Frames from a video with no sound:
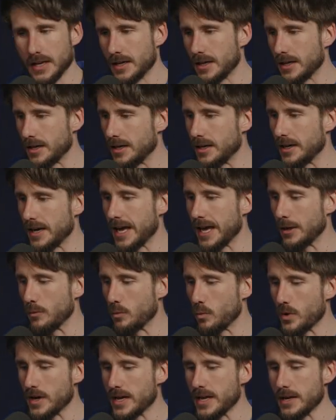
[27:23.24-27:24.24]
Uh,
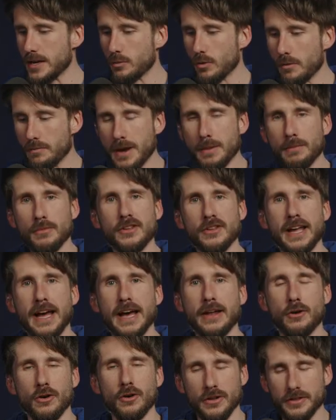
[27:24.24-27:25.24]
and we remember
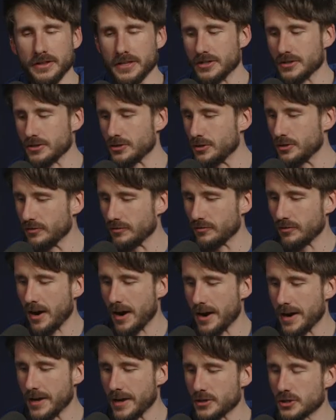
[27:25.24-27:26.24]
that on this Good
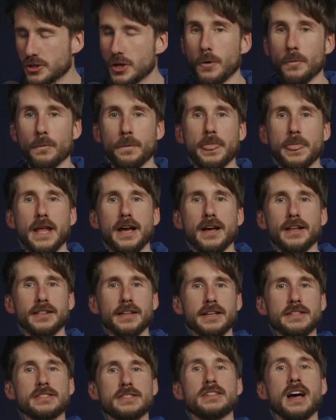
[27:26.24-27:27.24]
Friday. So
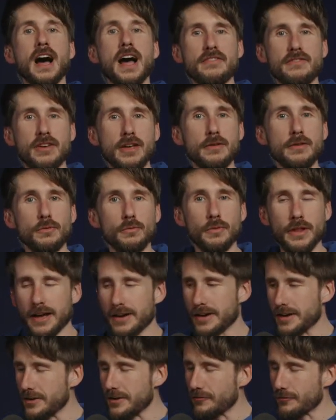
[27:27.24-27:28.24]
let's dive in
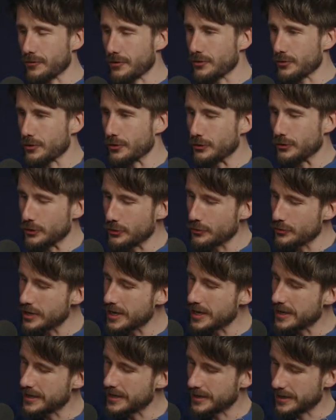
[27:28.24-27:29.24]
without any further ado.
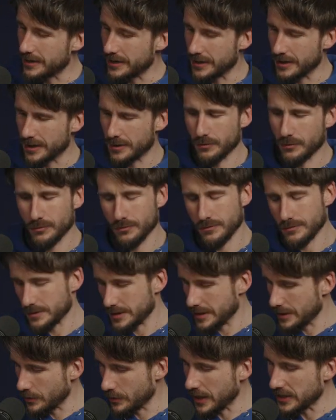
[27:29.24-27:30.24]
Uh,
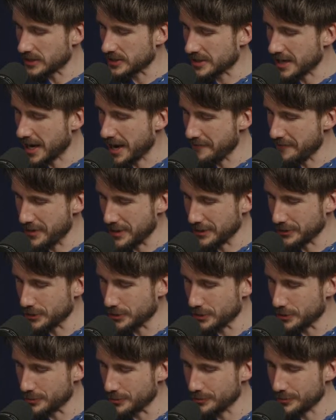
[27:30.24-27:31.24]
let's dive
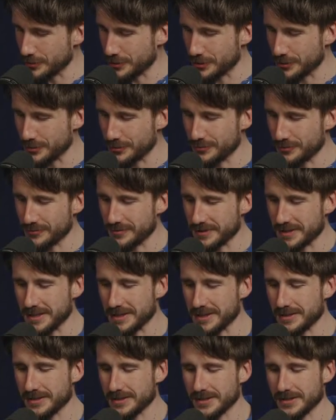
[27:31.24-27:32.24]
into to
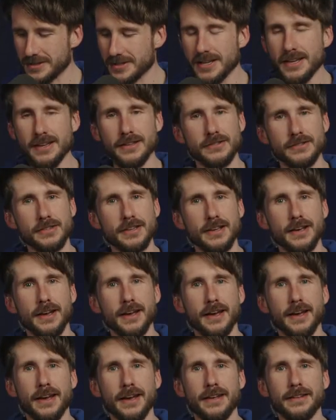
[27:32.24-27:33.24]
these scenes.
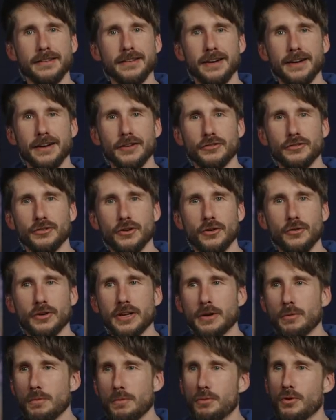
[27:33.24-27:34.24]
And uh, so,
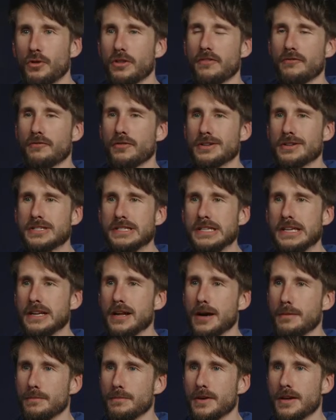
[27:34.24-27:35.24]
can we pull that first scene
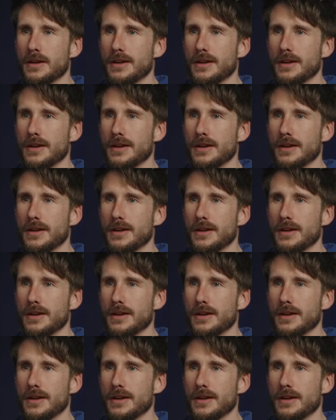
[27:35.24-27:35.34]
up?